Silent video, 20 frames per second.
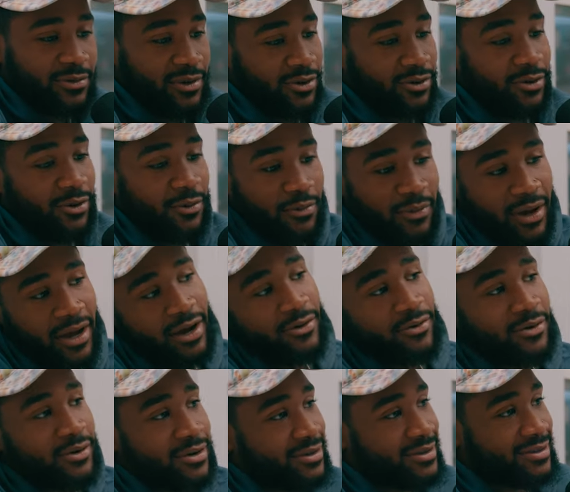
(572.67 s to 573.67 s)
I'm going
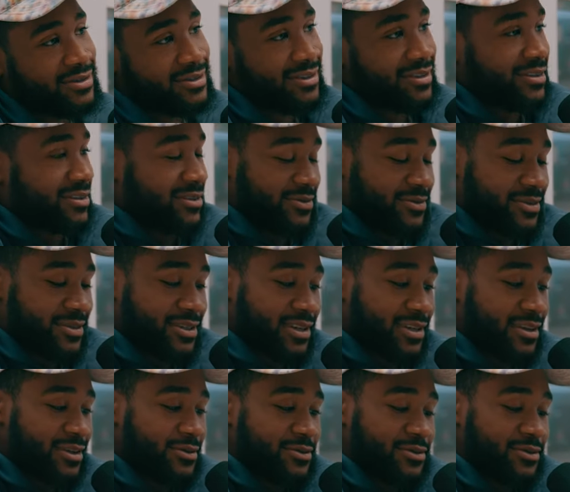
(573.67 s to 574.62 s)
backwards. You know what I'm saying?